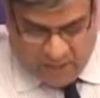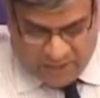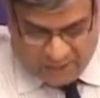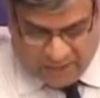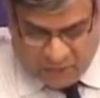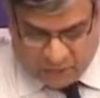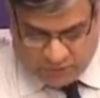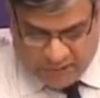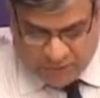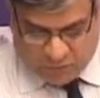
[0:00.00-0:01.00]
As we
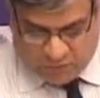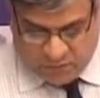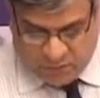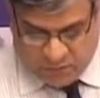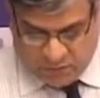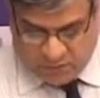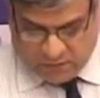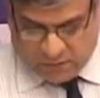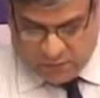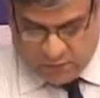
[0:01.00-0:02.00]
looked around,
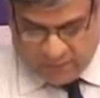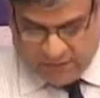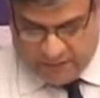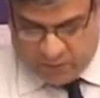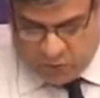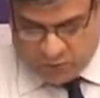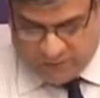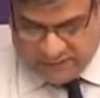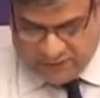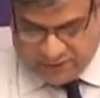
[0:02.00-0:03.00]
we
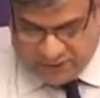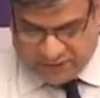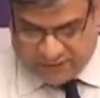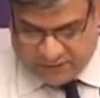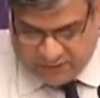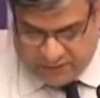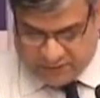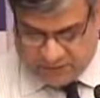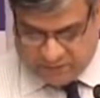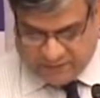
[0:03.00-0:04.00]
noticed that
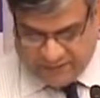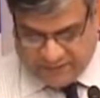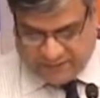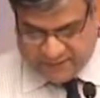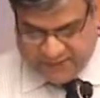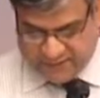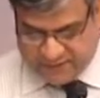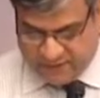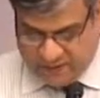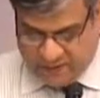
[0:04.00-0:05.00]
transportation of various
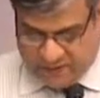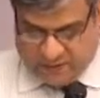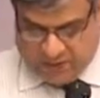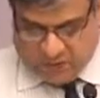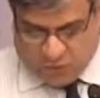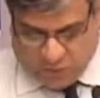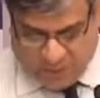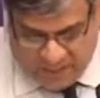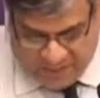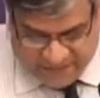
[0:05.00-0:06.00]
types
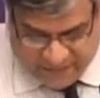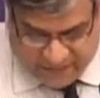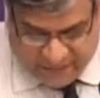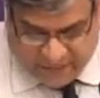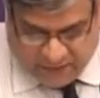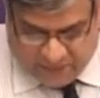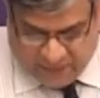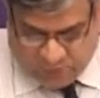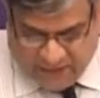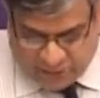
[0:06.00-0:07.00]
could well be something that
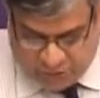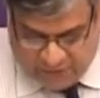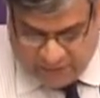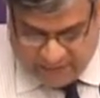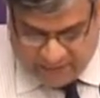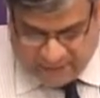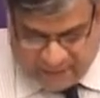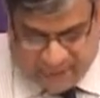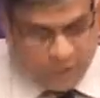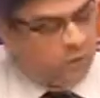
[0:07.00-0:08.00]
we could actually make
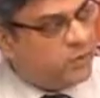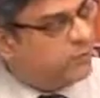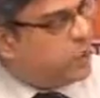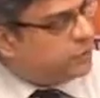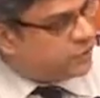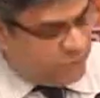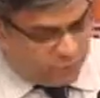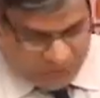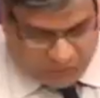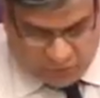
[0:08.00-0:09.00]
some form of
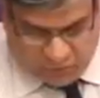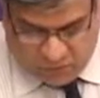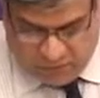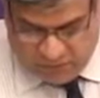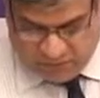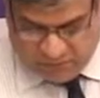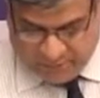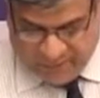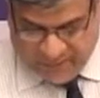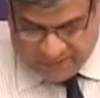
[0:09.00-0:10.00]
contribution to,
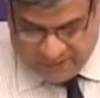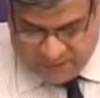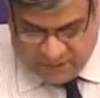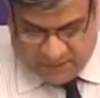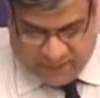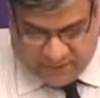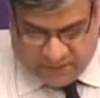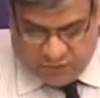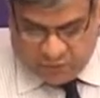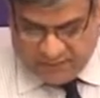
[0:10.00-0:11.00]
but
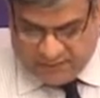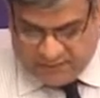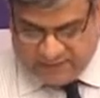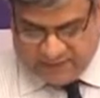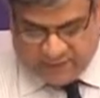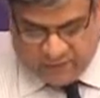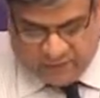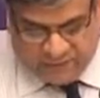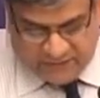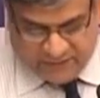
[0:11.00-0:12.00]
create a new business in
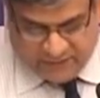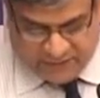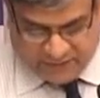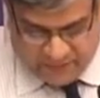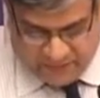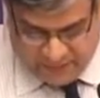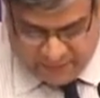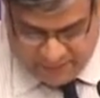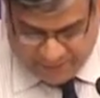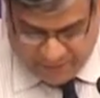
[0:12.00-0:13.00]
some of these
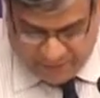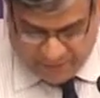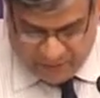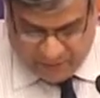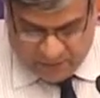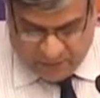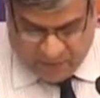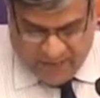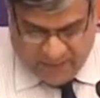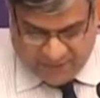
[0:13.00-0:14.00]
directions.
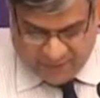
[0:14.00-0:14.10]
The